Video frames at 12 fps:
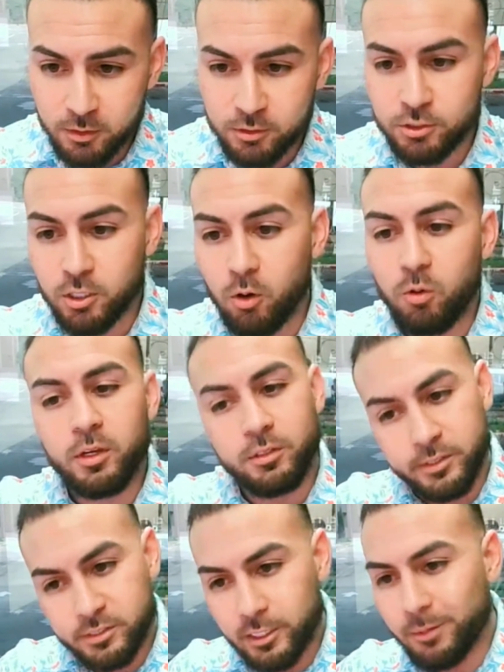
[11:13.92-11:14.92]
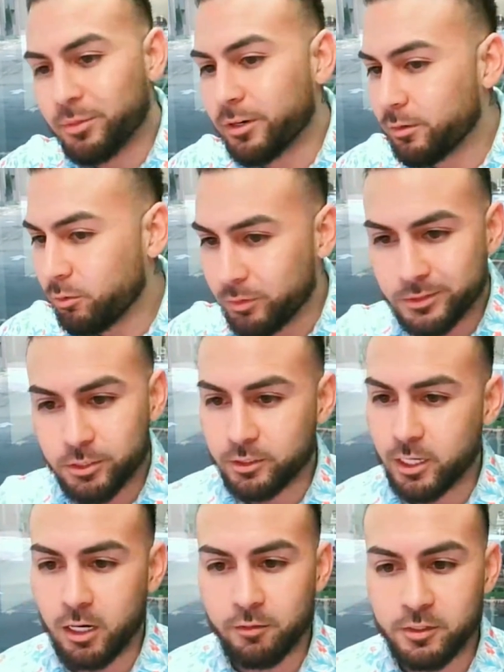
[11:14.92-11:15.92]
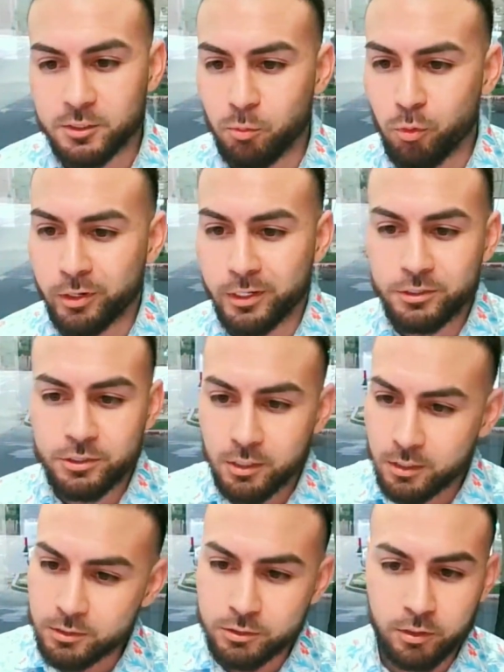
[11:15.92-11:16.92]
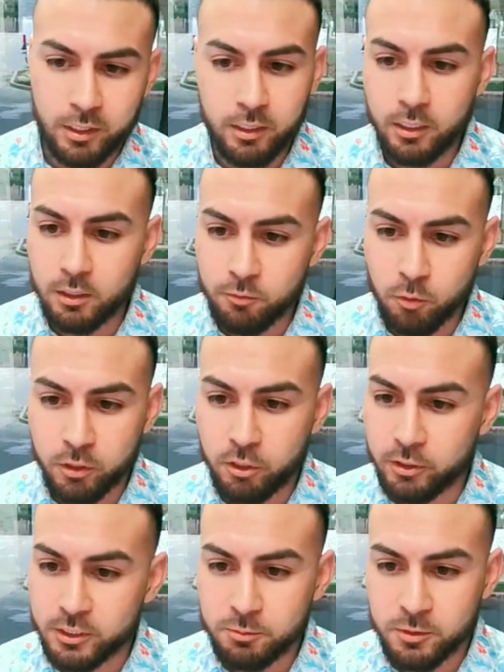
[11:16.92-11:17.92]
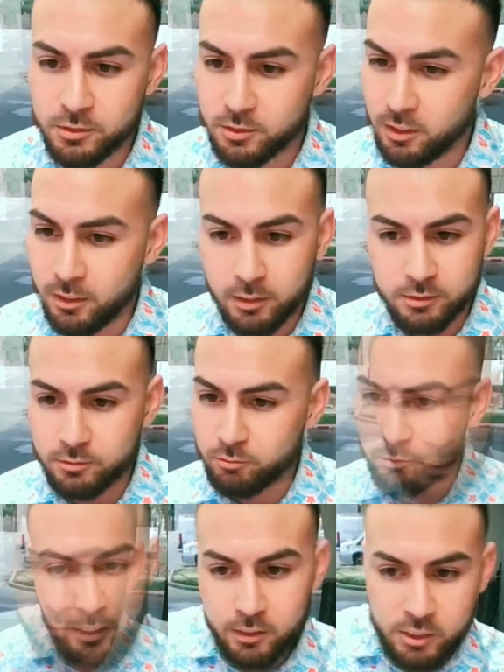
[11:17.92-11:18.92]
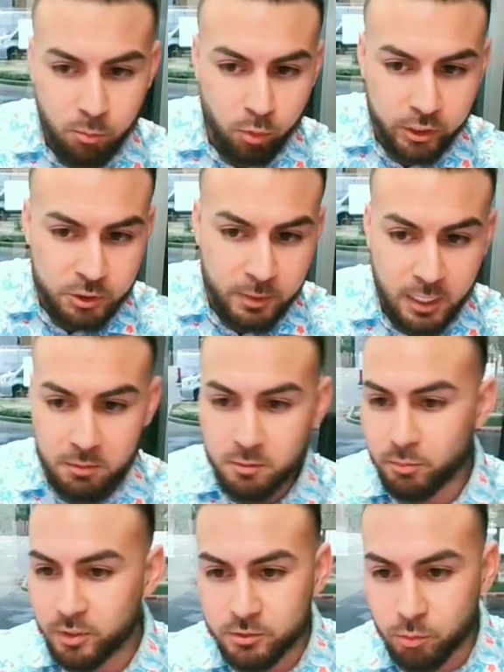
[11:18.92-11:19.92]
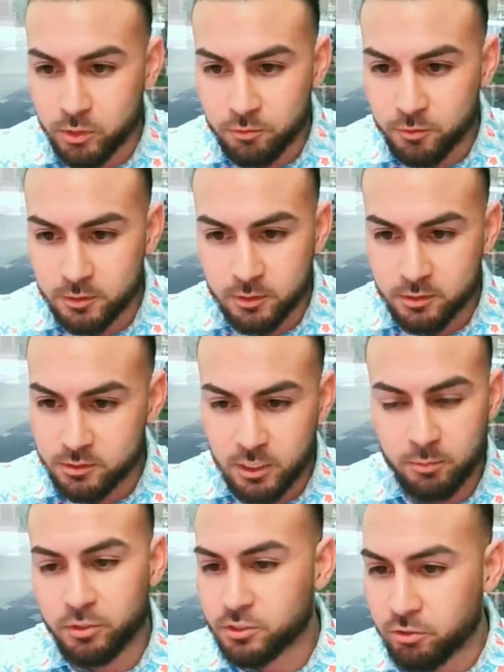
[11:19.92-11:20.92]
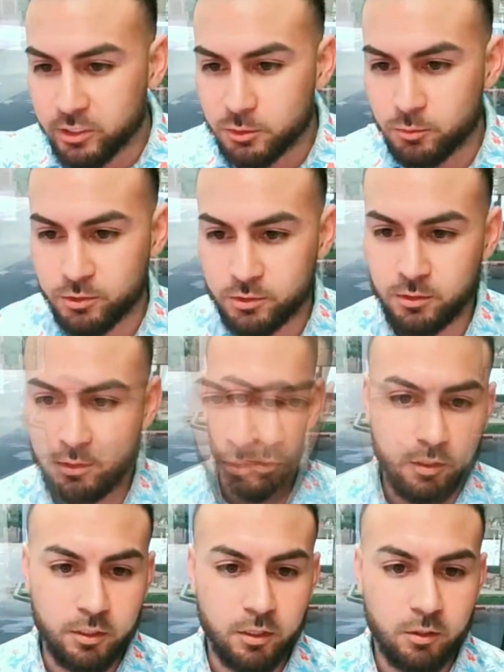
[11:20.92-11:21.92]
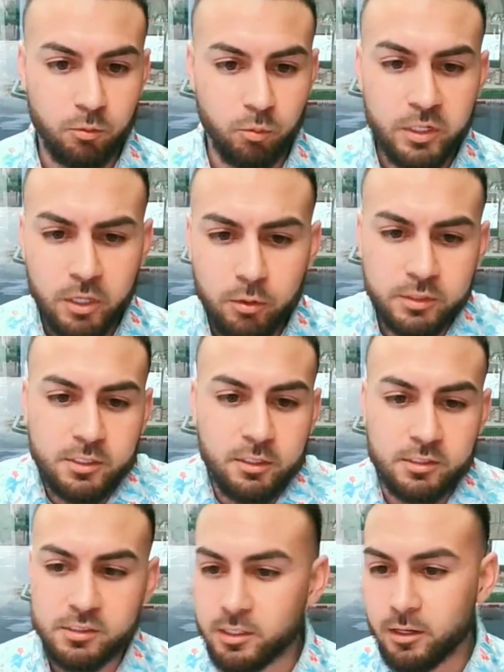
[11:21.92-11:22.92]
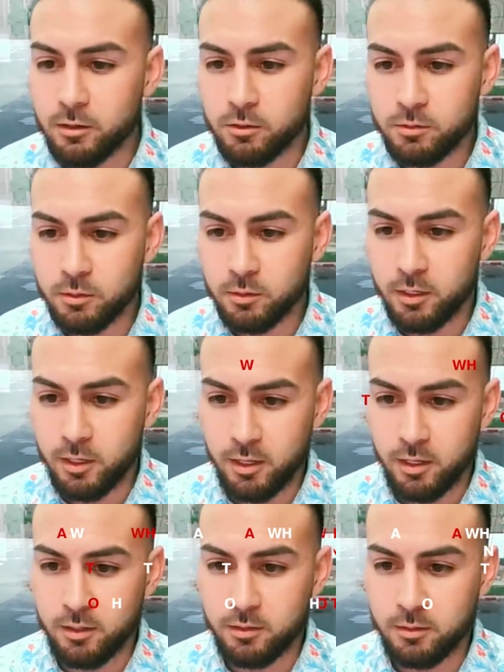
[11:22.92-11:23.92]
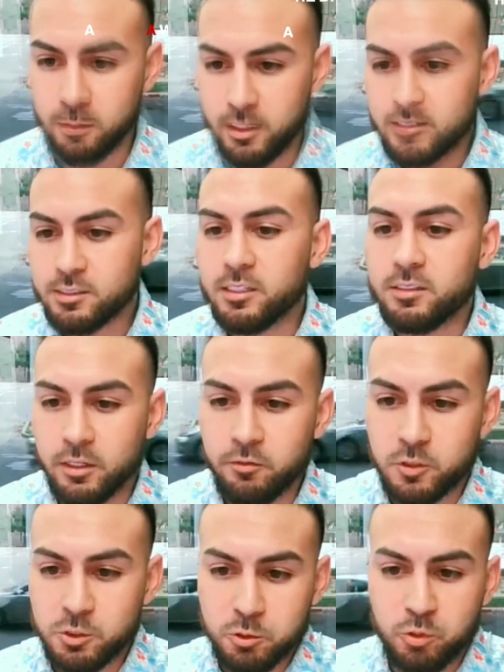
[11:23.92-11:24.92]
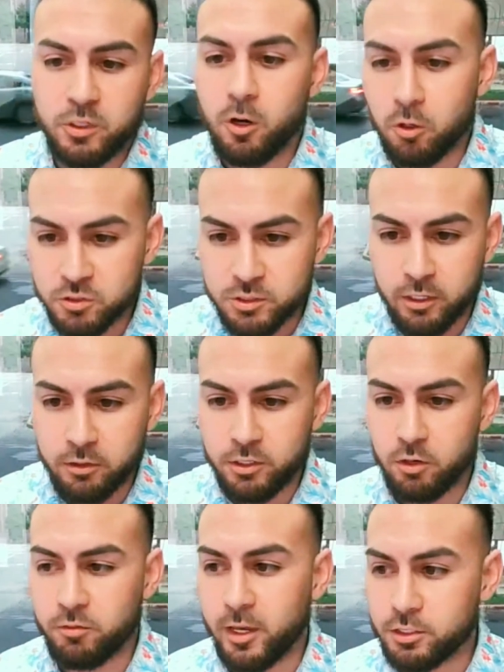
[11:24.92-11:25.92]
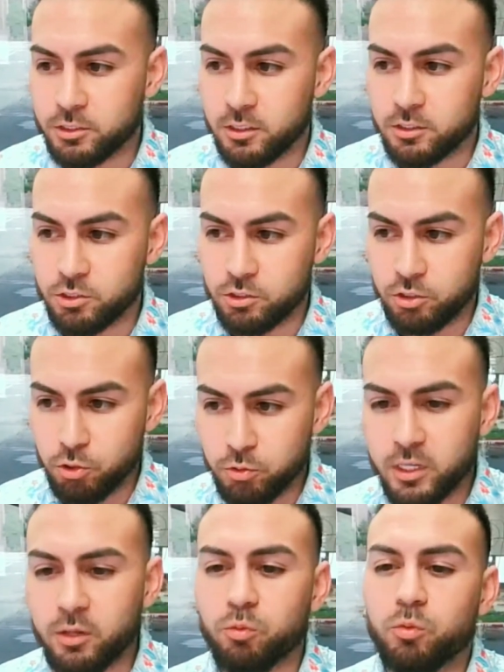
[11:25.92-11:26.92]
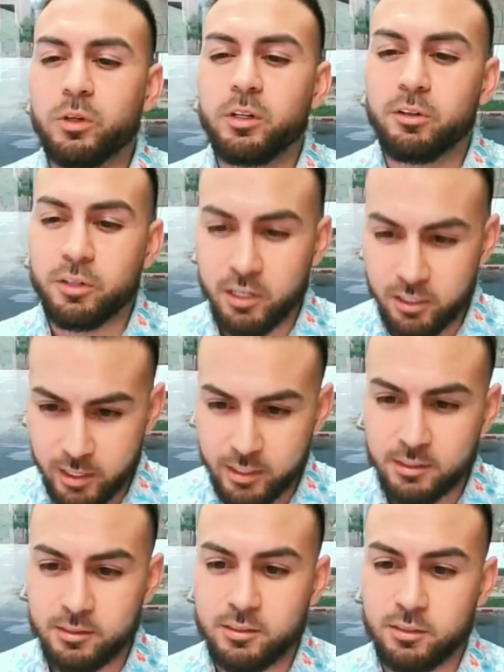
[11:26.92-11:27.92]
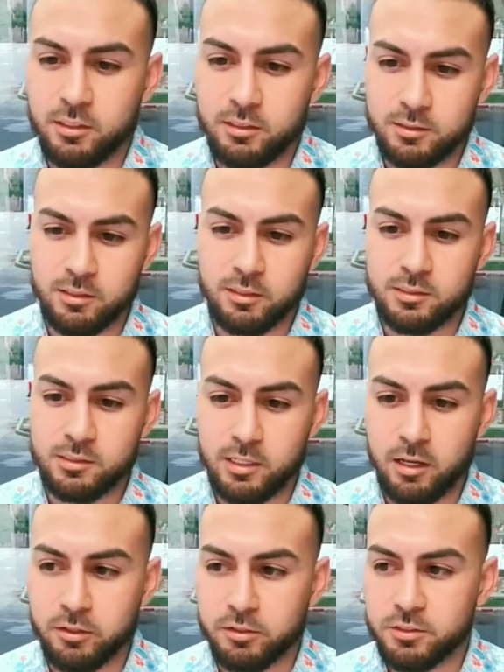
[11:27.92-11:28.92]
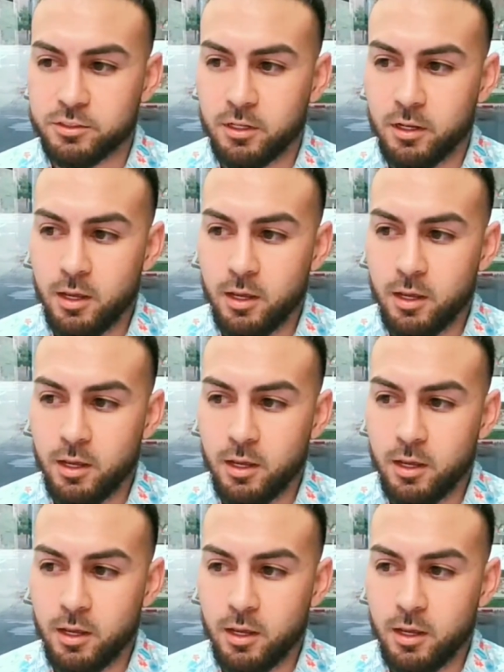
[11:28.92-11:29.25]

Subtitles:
So December, we took care of his mortgage so that he can afford Christmas, because he needs a mortgage payment, but 25th of December is Christmas. You know, we know it's going to sell. And that's the difference between a wholesale and novation, is you get real connected to the sellers,